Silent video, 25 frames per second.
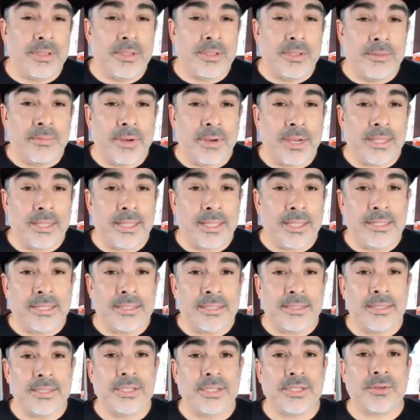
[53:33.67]
Right?
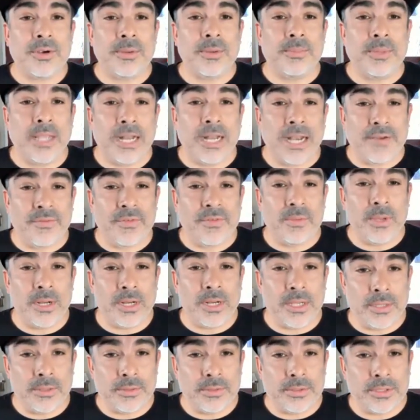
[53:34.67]
That's the script that
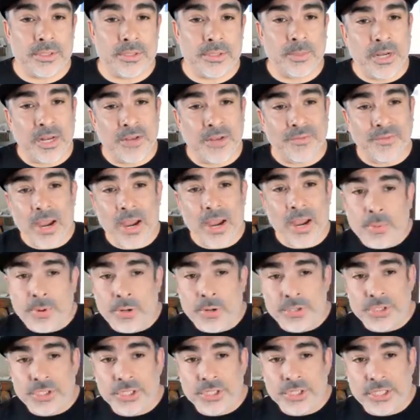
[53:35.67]
everybody uses. But if I
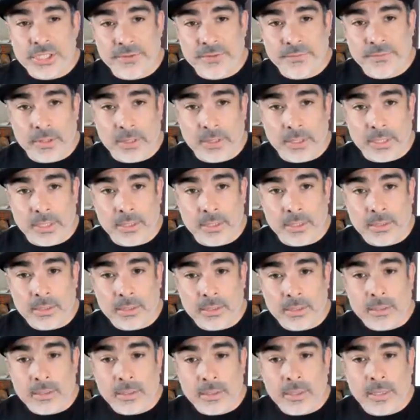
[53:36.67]
approach it differently,
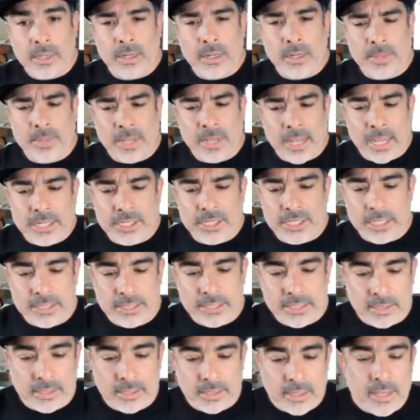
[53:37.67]
and I'm like, hey
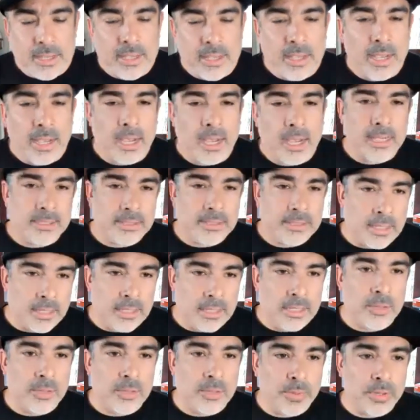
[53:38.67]
Justin, I saw
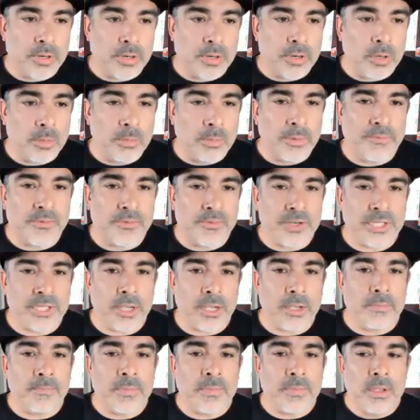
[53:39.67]
that you put your home up for
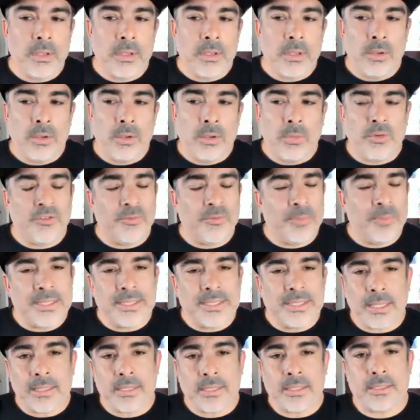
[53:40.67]
sale. We've been
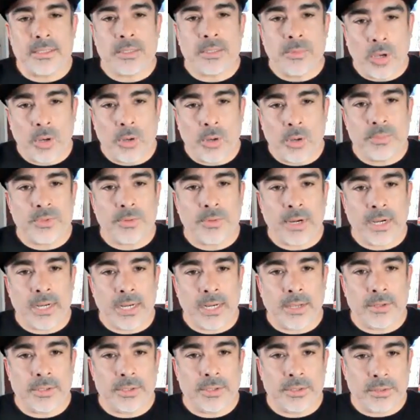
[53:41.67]
selling some homes right
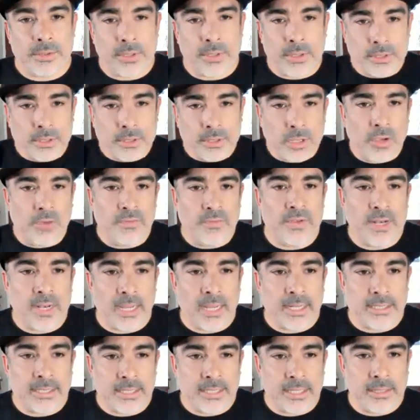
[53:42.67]
now during this COVID
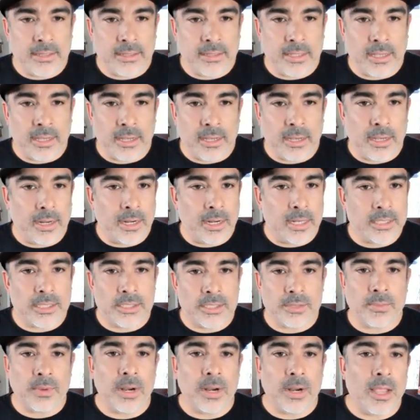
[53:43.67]
19 thing, and I
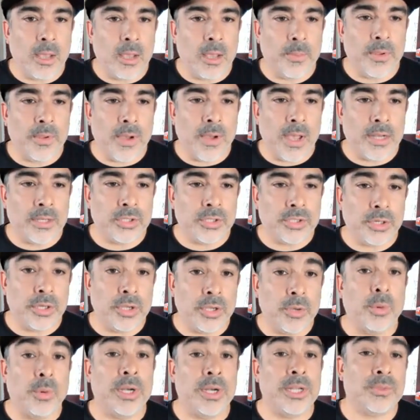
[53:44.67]
just want to help you out and show
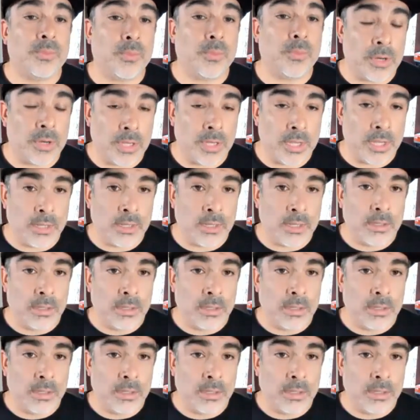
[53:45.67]
you what is working